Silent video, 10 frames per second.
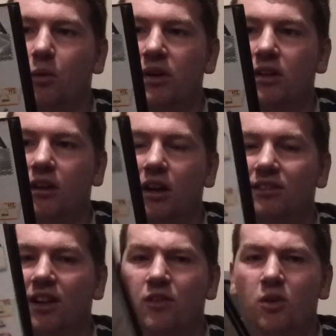but
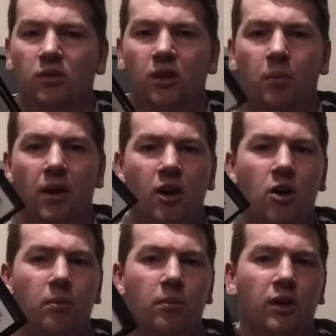quite difficult to
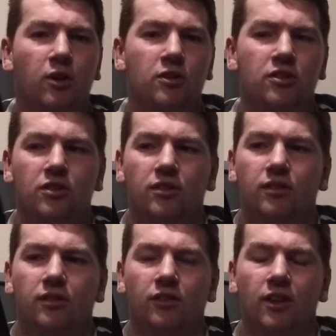pick up,
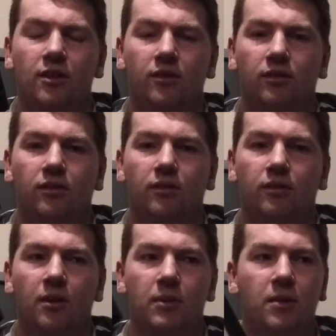because like,
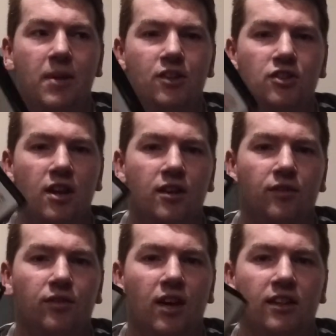I mean, the Mega
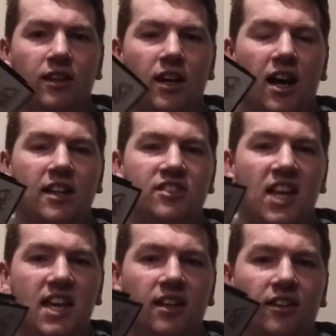Drive kind of
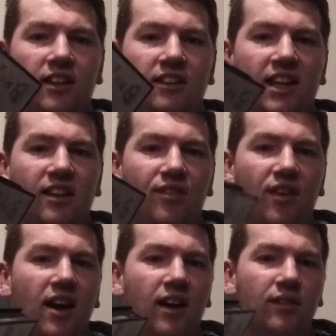had its day in like
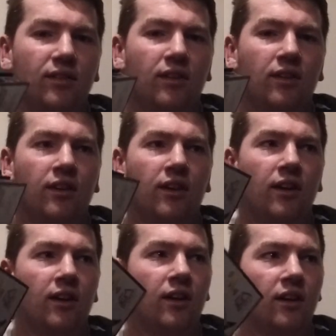'95,
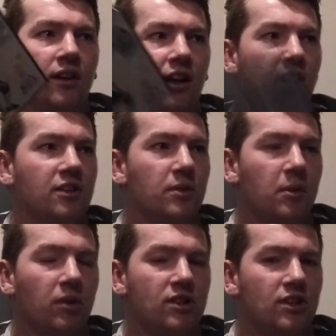
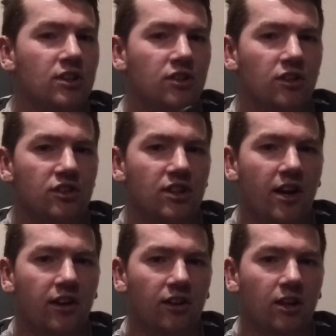and that's when the PlayStation
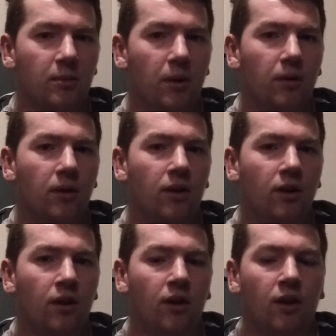and the Saturn came
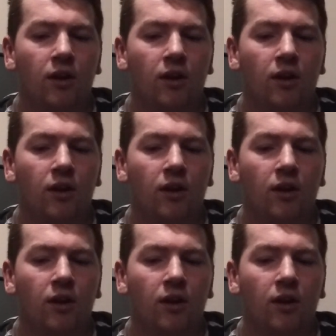out.